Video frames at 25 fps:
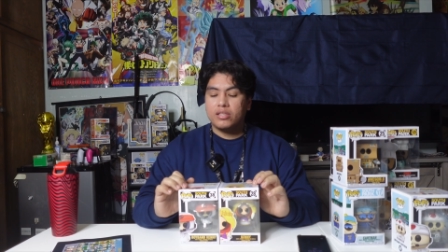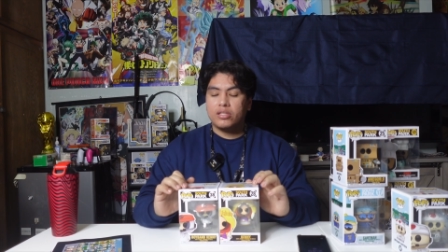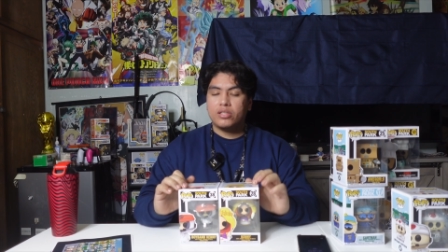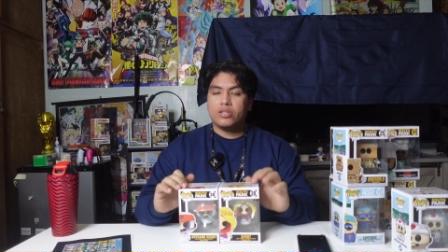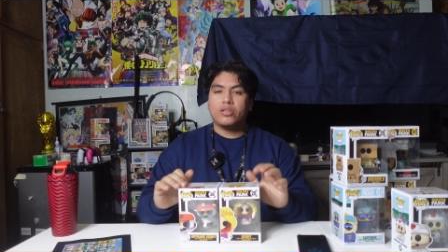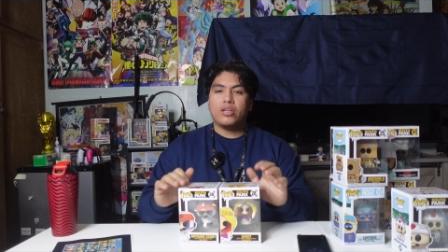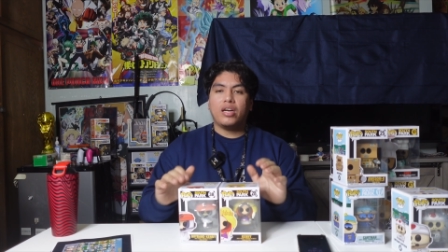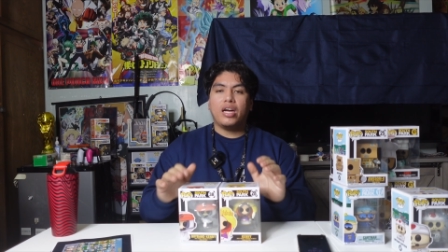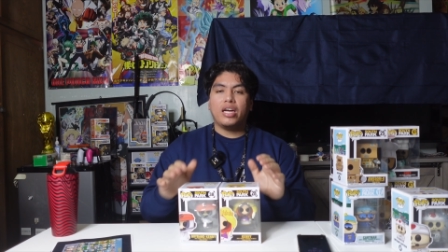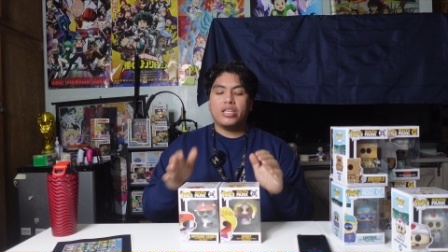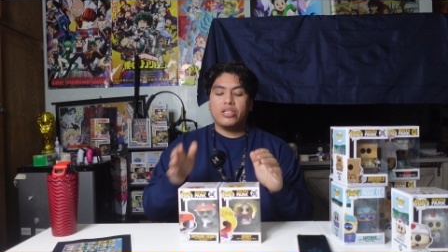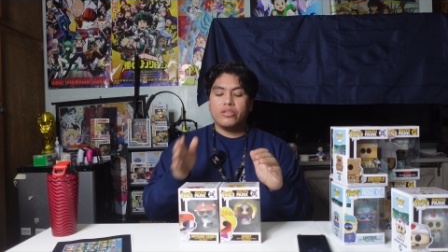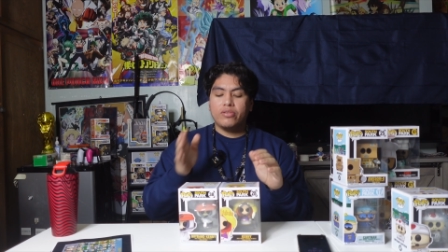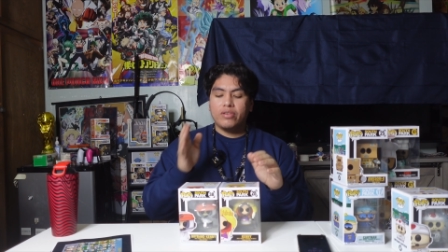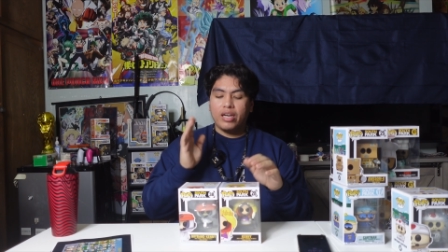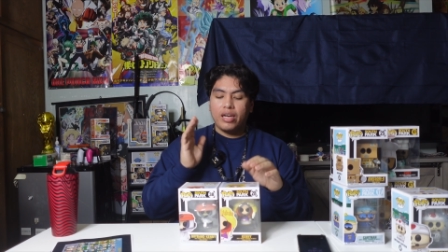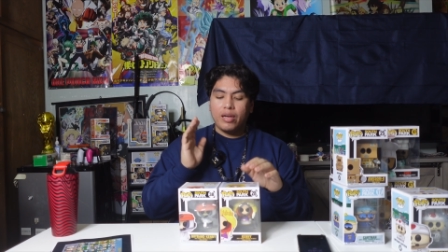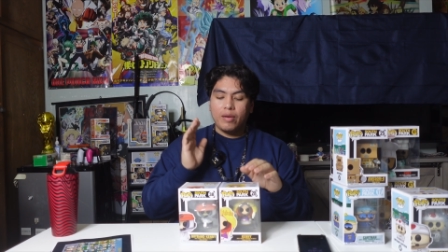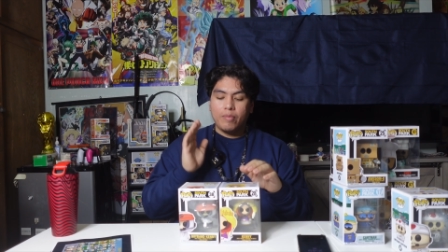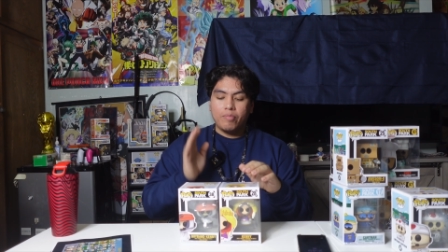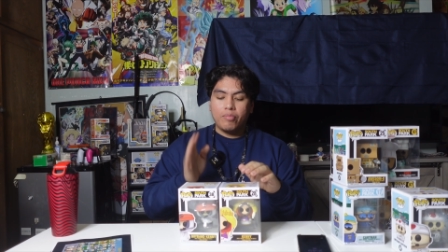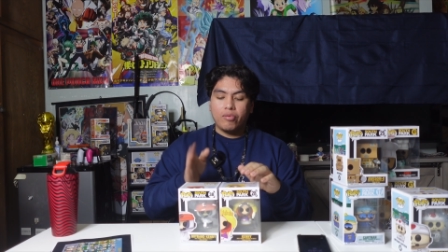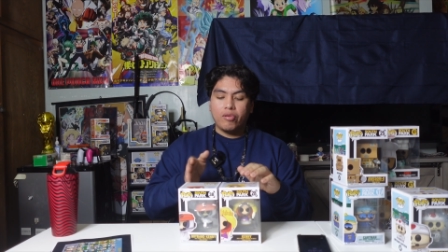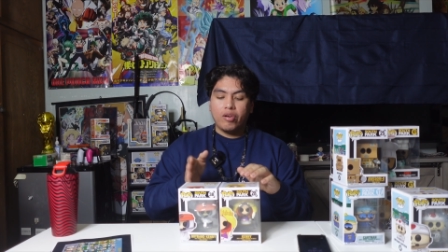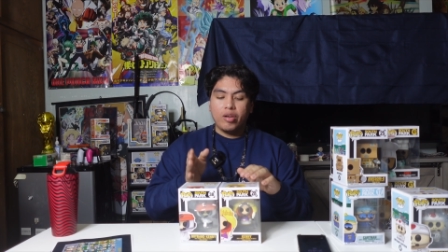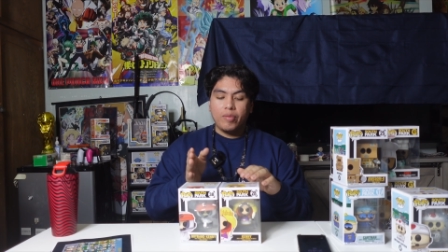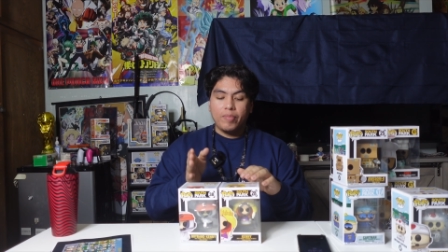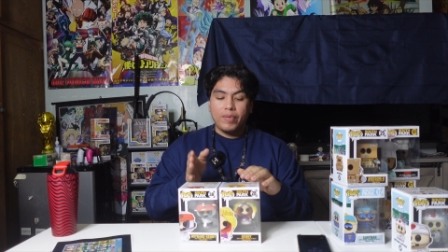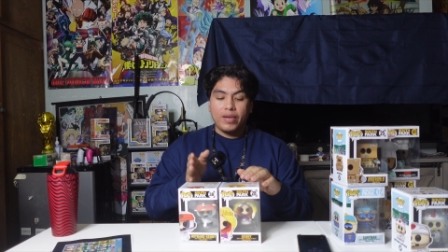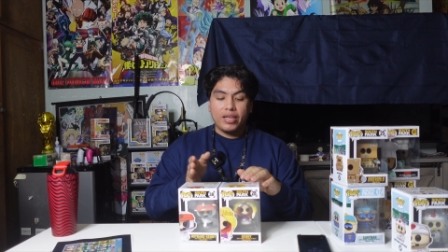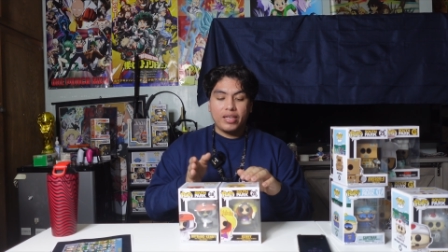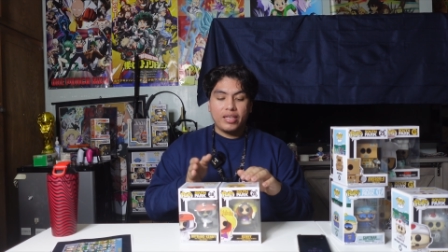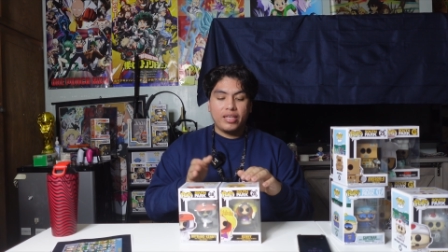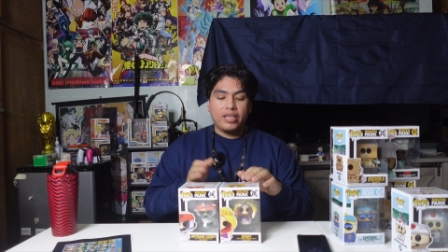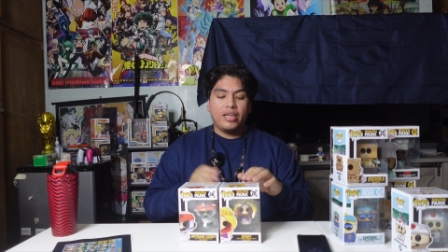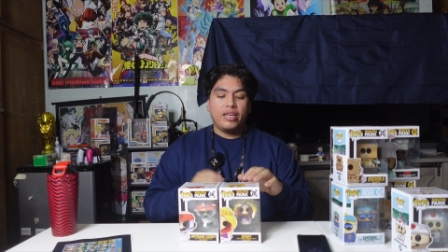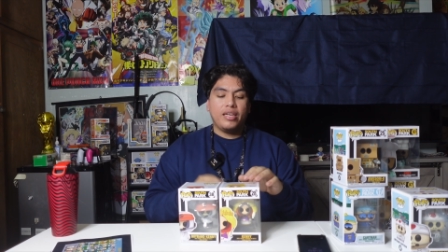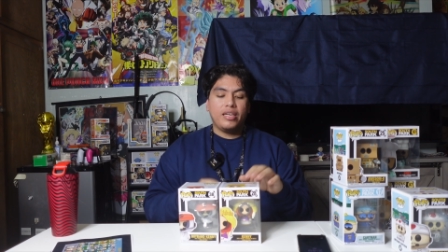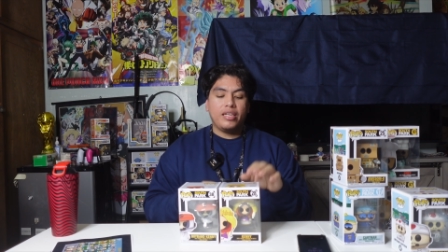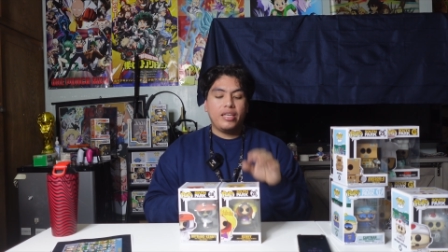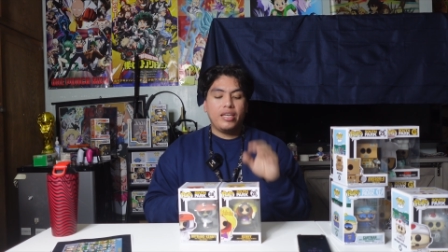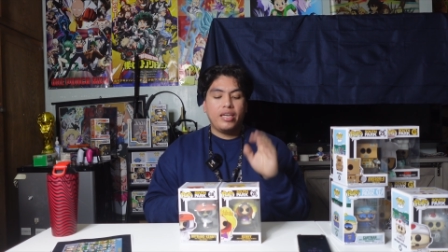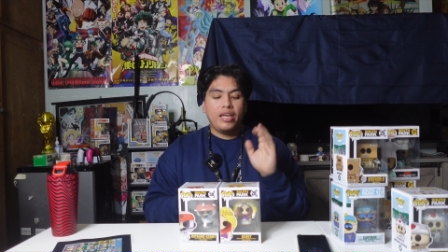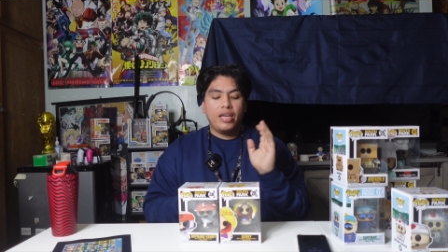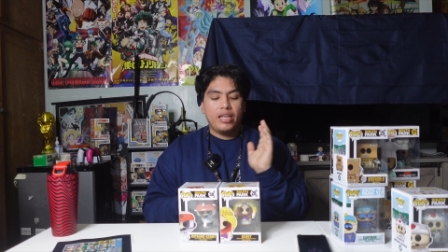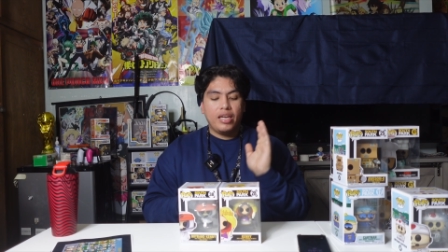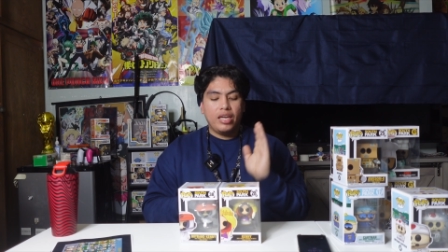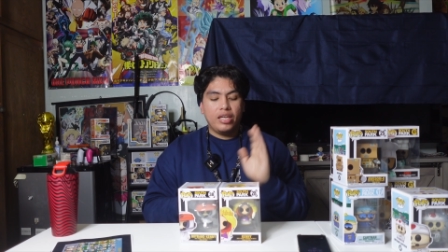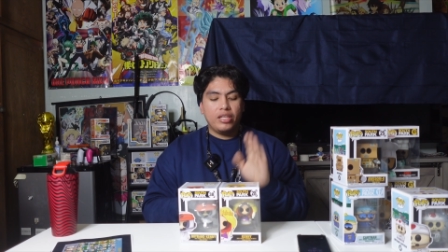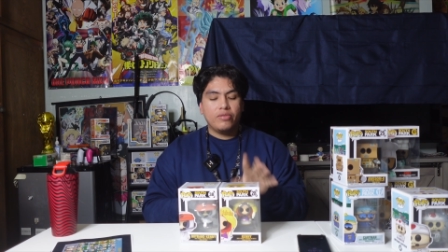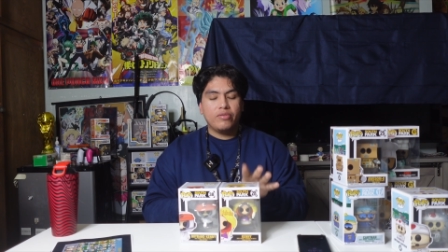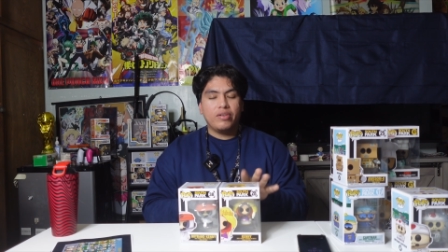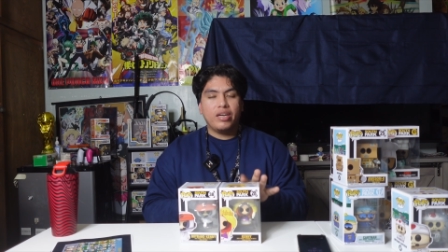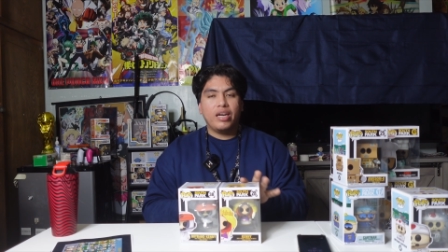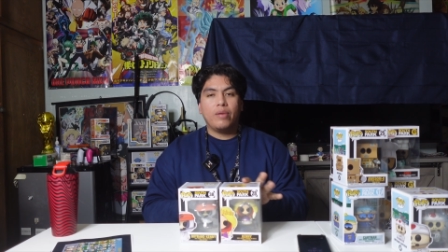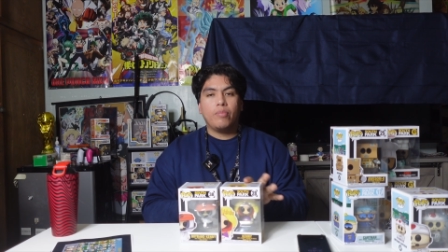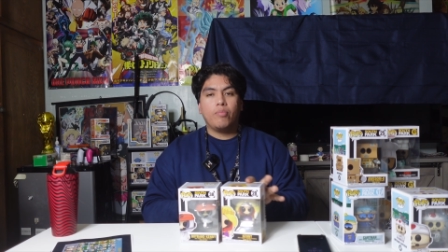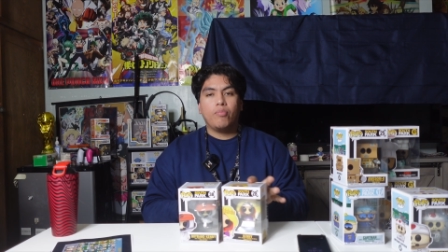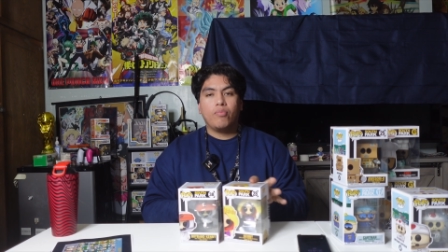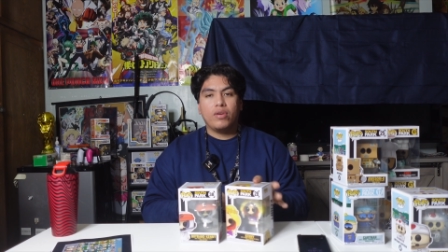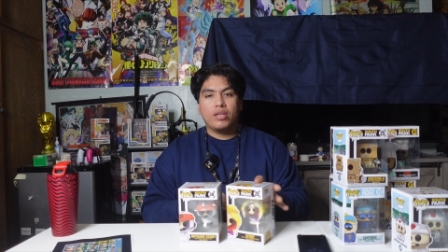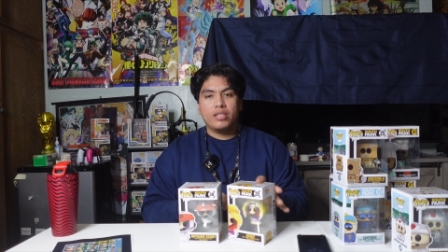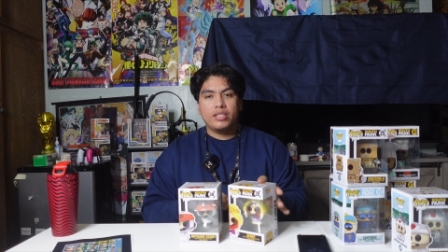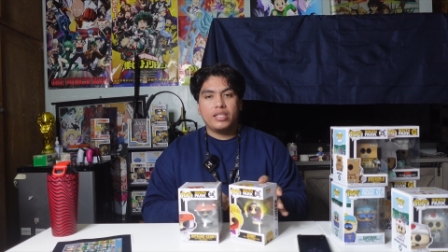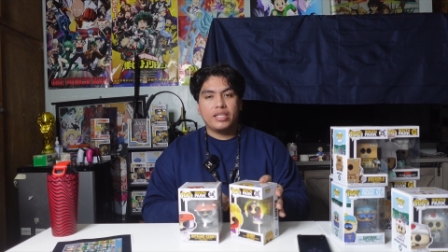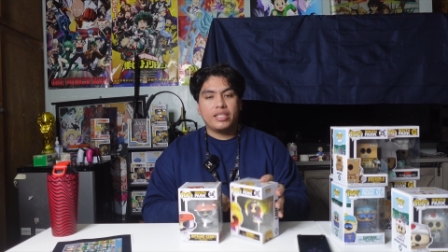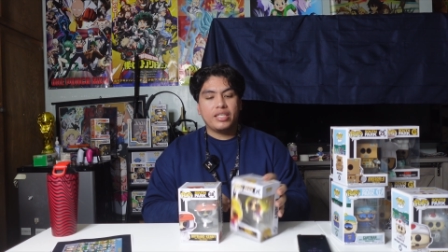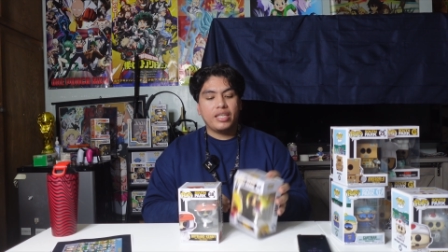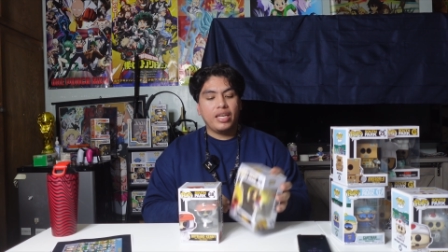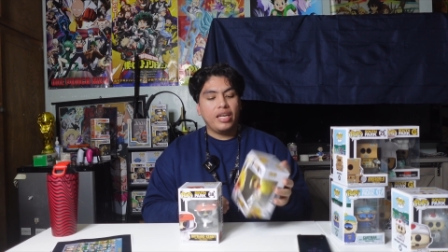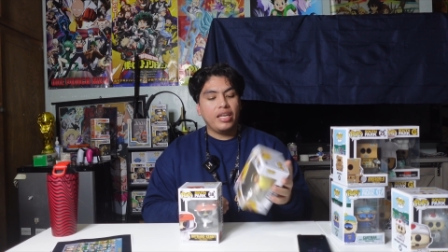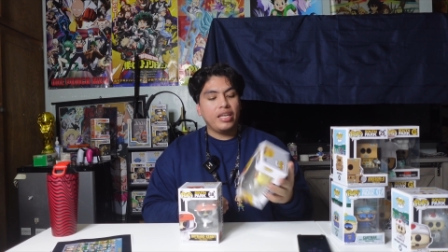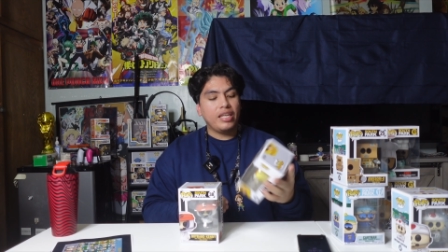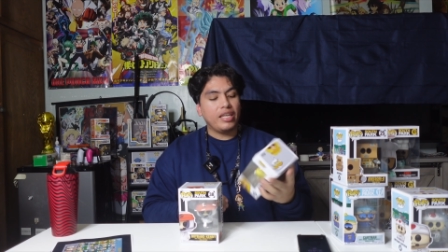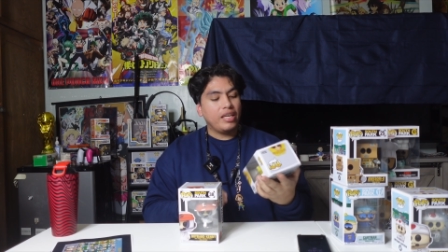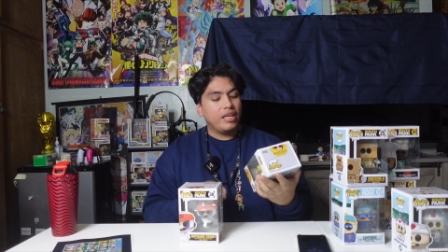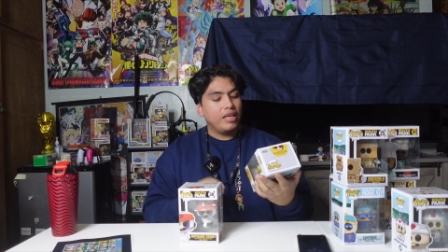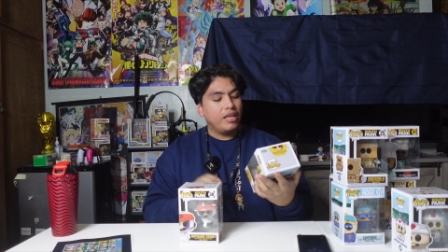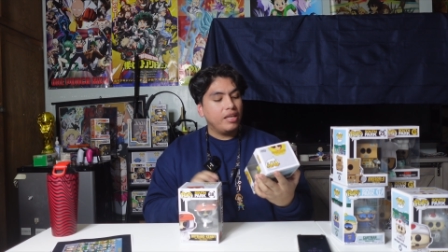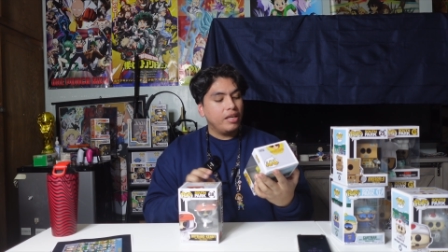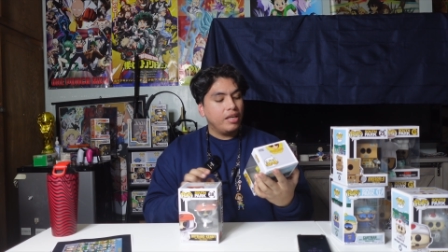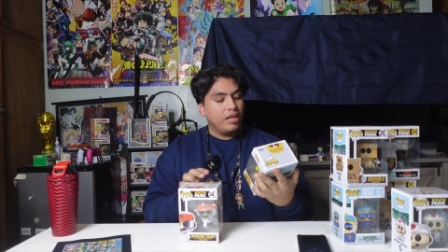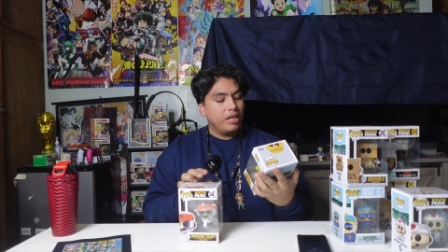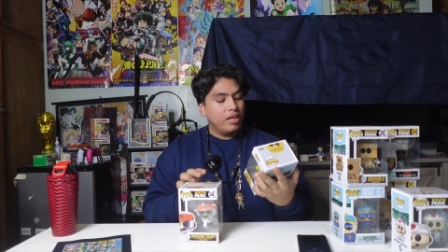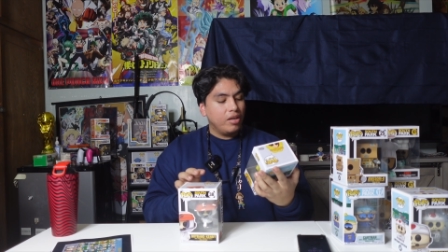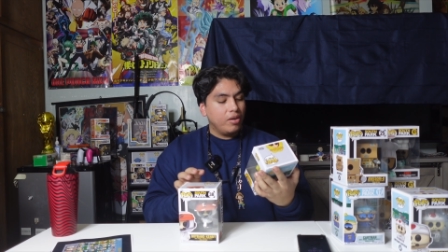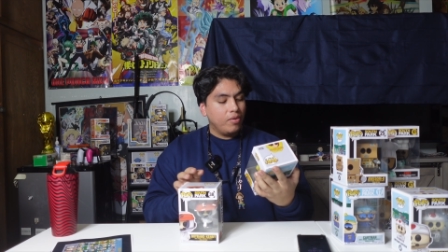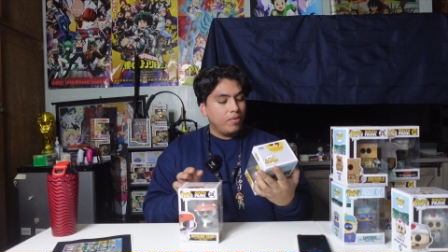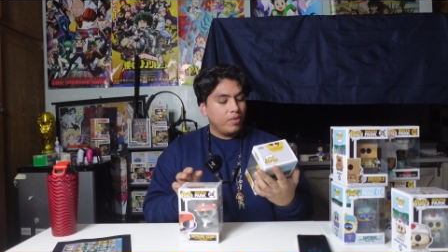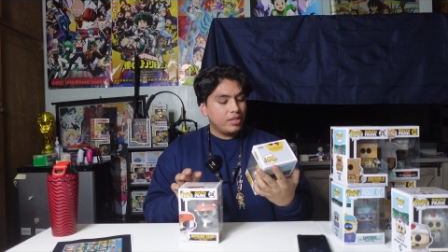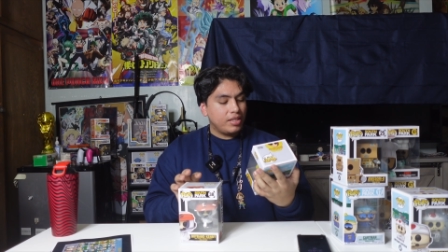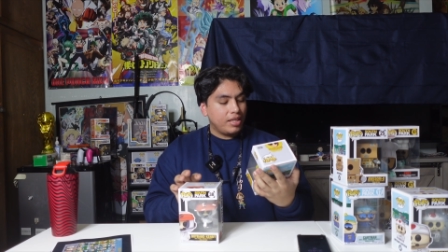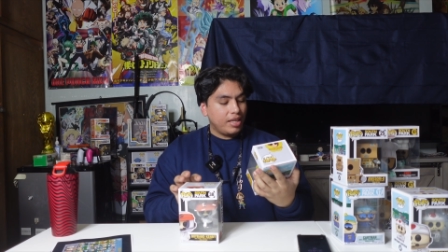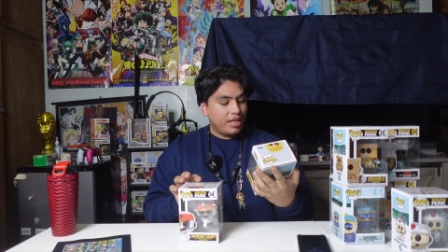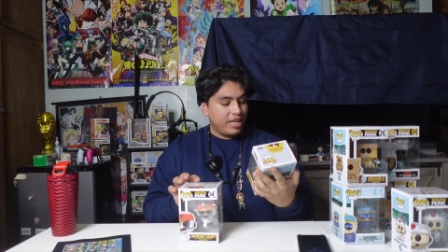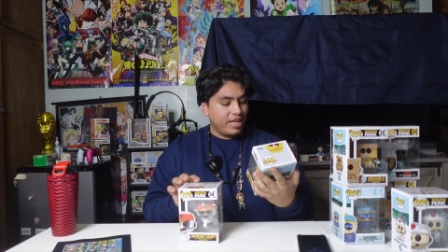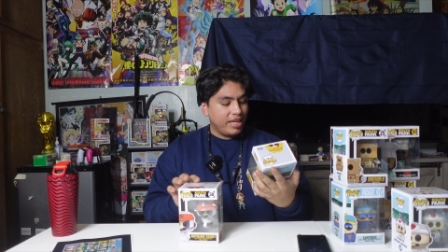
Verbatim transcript: So I do have Boy Band Kenny and I do have Princess Kenny, which I